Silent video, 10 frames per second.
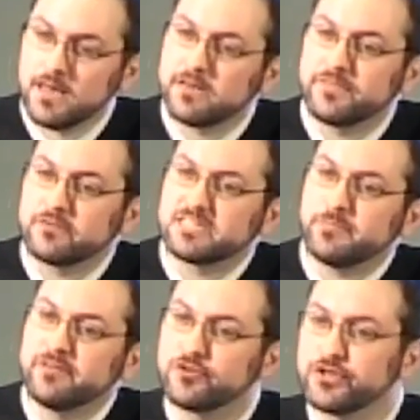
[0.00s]
If there's to
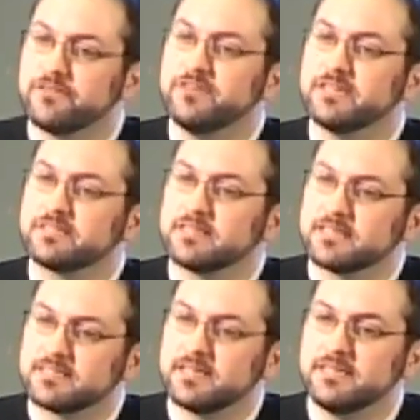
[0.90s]
be forgiveness in the
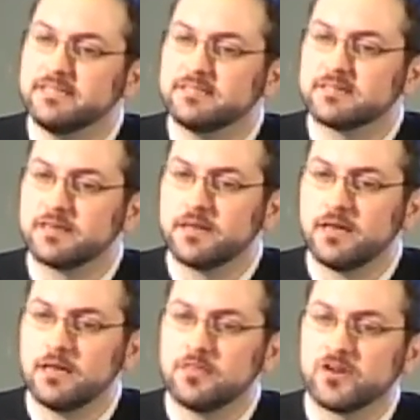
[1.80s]
cities,
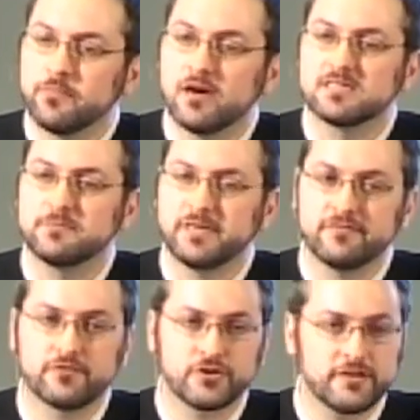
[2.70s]
there must be
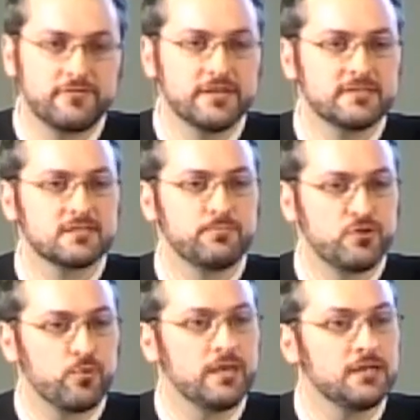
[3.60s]
forgiveness
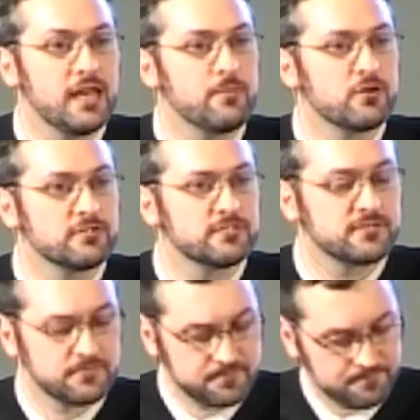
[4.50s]
between neighbors.
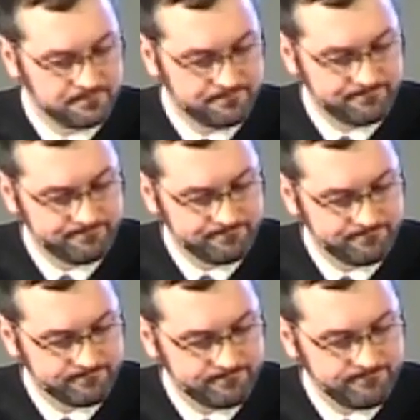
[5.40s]

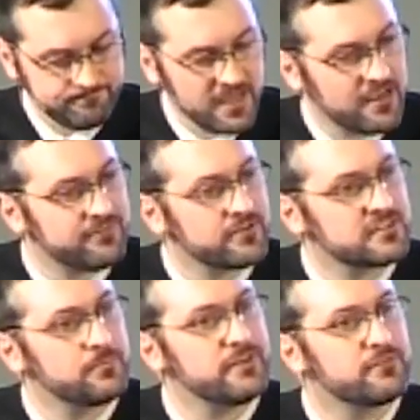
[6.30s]
If there's
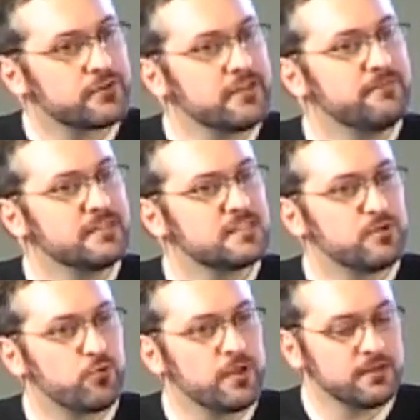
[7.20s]
to be forgiveness
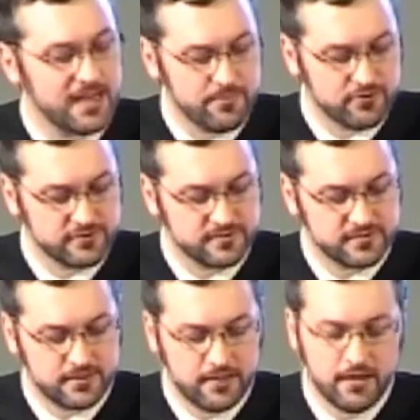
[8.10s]
between
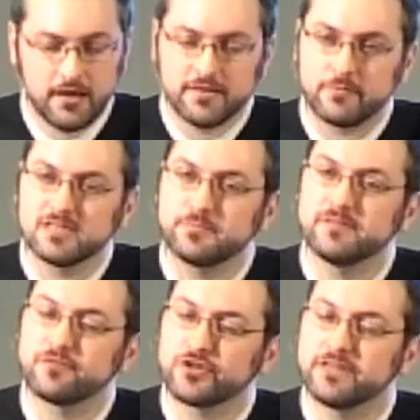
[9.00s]
neighbors, there must be
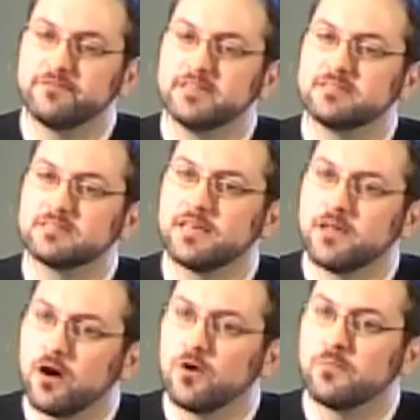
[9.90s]
forgiveness in the
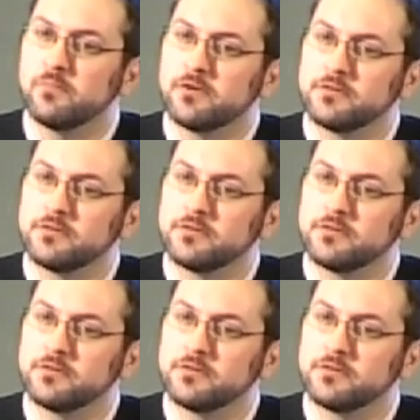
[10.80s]
home.